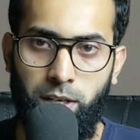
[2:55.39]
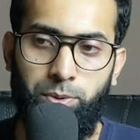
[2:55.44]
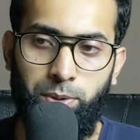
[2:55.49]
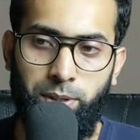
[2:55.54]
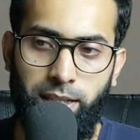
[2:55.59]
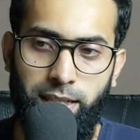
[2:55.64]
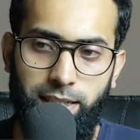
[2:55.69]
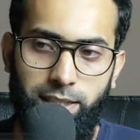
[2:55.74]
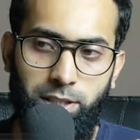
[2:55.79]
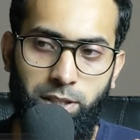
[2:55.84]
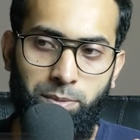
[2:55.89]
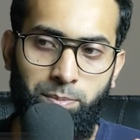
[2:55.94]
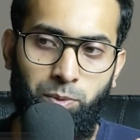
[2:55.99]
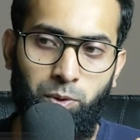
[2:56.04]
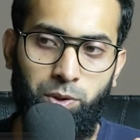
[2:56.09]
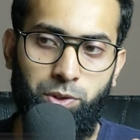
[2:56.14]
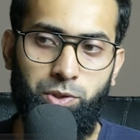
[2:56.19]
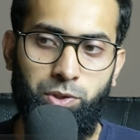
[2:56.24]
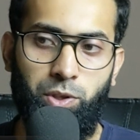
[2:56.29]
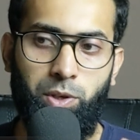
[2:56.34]
To get a
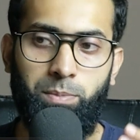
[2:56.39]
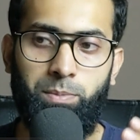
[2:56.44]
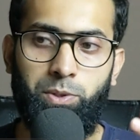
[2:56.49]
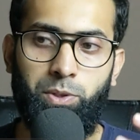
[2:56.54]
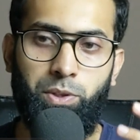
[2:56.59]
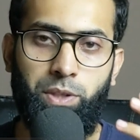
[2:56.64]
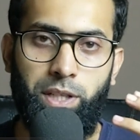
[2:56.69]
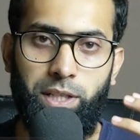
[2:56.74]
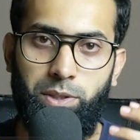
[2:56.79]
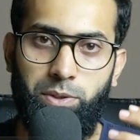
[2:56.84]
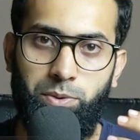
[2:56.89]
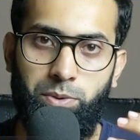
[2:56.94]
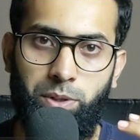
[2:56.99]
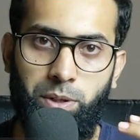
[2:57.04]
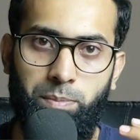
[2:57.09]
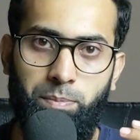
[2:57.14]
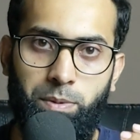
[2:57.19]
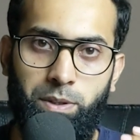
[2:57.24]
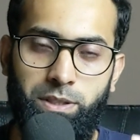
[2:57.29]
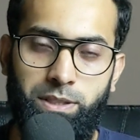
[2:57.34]
remote job, you need to
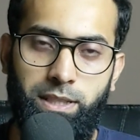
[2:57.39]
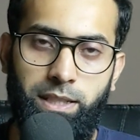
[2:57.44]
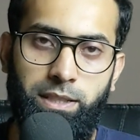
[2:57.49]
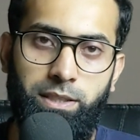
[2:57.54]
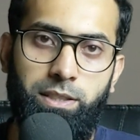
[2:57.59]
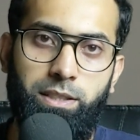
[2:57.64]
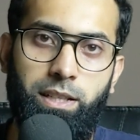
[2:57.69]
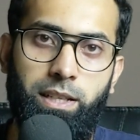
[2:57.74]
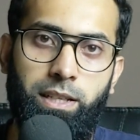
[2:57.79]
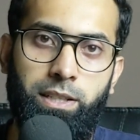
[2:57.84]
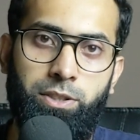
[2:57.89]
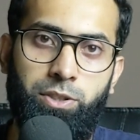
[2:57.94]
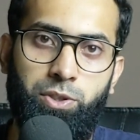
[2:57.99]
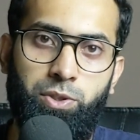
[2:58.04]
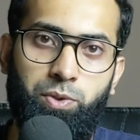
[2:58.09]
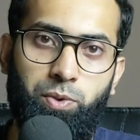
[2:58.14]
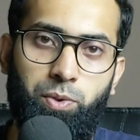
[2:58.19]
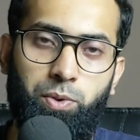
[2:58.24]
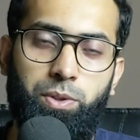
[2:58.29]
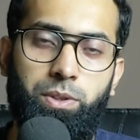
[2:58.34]
represent and
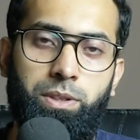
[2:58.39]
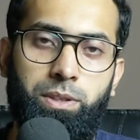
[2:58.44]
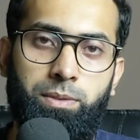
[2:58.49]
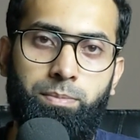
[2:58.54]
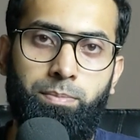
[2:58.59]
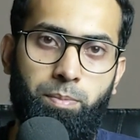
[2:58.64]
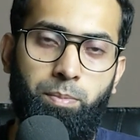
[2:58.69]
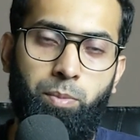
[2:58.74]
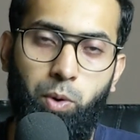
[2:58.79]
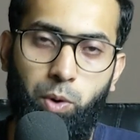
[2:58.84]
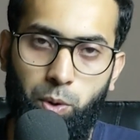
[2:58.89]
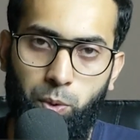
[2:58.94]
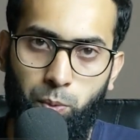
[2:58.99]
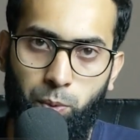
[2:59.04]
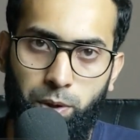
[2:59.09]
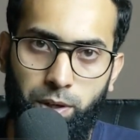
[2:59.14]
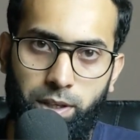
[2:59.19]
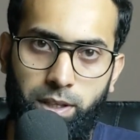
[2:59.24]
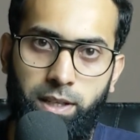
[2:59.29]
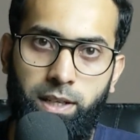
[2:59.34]
show more
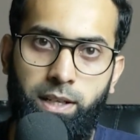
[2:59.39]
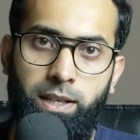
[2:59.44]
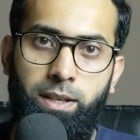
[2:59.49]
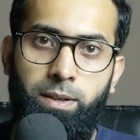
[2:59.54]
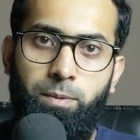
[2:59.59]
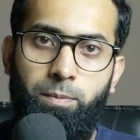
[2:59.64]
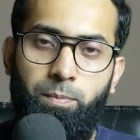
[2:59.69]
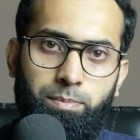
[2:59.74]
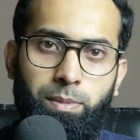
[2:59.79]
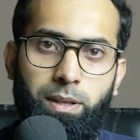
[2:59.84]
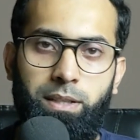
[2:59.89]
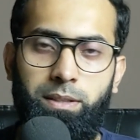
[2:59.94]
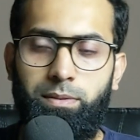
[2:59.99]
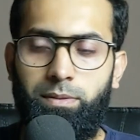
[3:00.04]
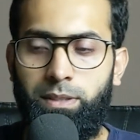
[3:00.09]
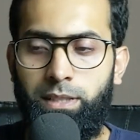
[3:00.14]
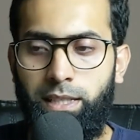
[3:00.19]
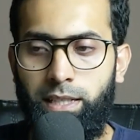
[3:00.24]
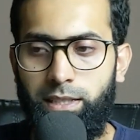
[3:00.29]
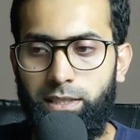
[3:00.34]
work. But
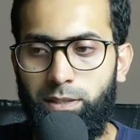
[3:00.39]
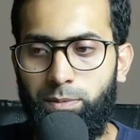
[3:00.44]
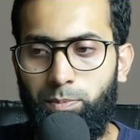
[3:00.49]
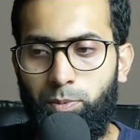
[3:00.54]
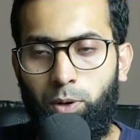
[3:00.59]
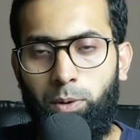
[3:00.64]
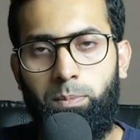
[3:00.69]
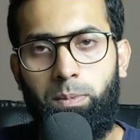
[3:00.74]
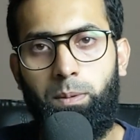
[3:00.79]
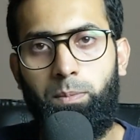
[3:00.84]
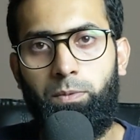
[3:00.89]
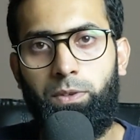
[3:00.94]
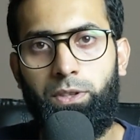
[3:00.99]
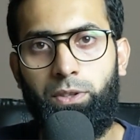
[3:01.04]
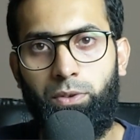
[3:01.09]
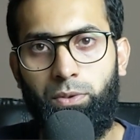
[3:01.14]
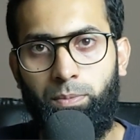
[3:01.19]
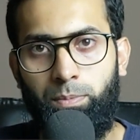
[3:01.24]
there is a problem with